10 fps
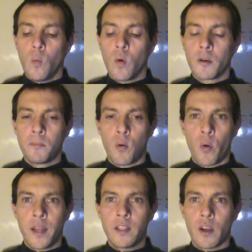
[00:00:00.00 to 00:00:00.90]

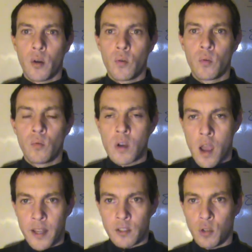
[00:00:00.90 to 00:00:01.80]

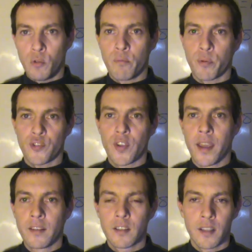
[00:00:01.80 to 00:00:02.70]

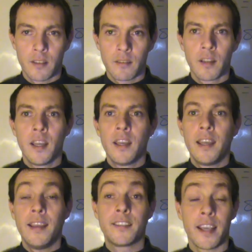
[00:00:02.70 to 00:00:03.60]
1.092%, and then
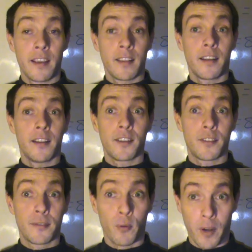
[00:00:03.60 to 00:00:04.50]
he's saying that
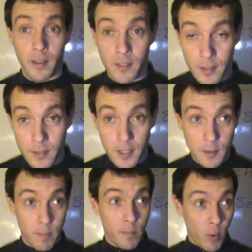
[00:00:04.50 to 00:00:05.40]
his 40s,
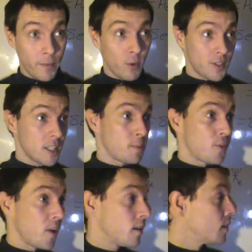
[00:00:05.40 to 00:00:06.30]
his
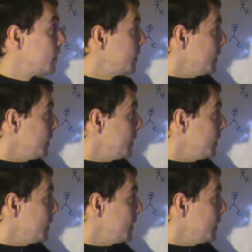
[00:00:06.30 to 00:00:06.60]
0.46%